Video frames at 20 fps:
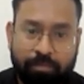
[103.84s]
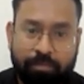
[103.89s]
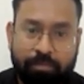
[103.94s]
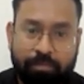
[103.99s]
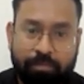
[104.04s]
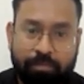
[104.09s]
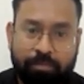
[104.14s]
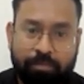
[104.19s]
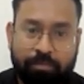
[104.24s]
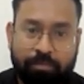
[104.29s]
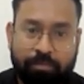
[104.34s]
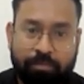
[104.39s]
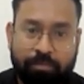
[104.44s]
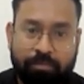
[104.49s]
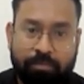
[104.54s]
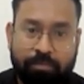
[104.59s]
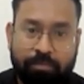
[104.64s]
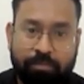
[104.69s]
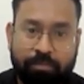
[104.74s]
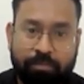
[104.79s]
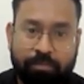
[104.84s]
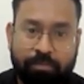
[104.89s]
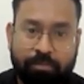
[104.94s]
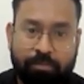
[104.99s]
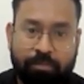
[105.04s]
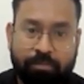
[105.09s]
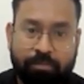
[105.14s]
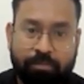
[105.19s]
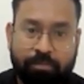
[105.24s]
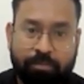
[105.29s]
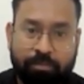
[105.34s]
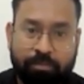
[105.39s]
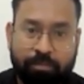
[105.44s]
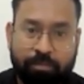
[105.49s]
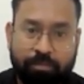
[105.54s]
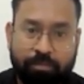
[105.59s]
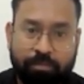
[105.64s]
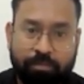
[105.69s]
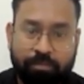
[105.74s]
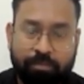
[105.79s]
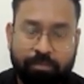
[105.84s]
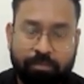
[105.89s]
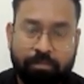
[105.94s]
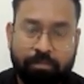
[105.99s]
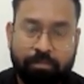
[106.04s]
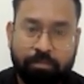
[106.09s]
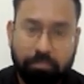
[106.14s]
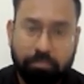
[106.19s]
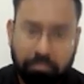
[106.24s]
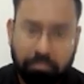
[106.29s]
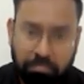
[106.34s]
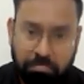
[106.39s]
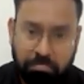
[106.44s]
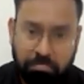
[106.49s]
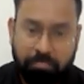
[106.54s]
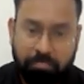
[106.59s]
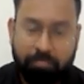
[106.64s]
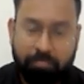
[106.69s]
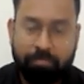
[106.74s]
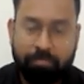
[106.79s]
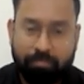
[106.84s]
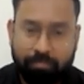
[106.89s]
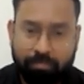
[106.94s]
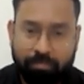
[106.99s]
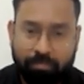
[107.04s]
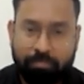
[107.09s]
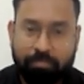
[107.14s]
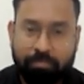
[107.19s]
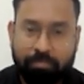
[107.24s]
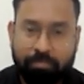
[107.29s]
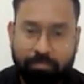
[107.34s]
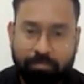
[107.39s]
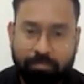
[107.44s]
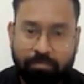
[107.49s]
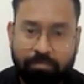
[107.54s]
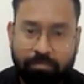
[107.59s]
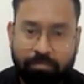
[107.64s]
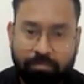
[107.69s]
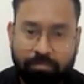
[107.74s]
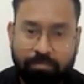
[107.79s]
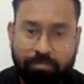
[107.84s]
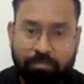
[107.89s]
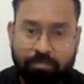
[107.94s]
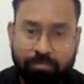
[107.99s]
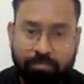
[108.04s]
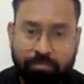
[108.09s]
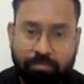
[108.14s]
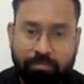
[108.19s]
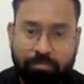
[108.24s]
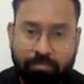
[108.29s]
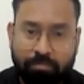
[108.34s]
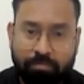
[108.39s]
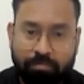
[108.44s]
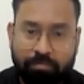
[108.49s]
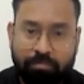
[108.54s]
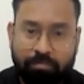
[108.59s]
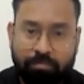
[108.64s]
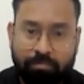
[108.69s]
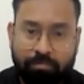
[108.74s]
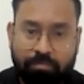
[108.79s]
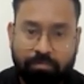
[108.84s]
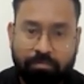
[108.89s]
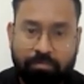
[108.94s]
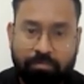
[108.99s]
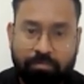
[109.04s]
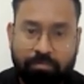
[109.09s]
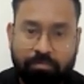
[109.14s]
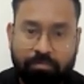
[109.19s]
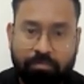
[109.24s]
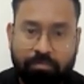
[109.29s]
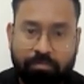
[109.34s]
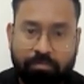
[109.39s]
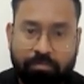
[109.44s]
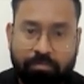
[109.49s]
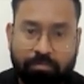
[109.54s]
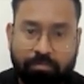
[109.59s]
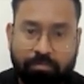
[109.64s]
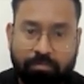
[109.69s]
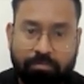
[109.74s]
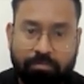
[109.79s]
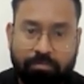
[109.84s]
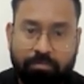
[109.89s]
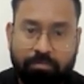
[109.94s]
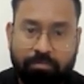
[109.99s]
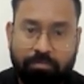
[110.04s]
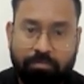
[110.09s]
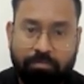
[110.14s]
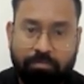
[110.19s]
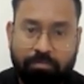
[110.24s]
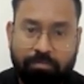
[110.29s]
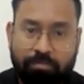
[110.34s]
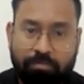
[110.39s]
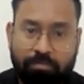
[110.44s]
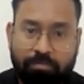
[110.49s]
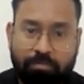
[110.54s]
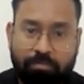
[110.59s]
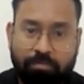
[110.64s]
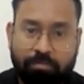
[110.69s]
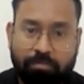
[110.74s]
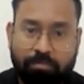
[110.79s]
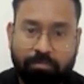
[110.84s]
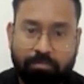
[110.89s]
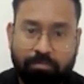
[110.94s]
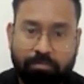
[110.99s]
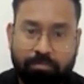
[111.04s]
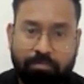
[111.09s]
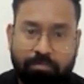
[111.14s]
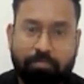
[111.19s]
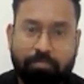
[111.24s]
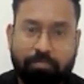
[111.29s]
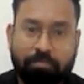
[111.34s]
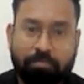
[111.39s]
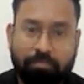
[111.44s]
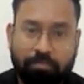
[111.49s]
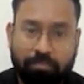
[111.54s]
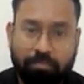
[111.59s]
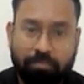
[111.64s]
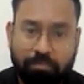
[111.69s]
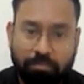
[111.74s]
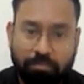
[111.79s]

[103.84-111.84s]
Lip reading: No words are spoken by the person on screen.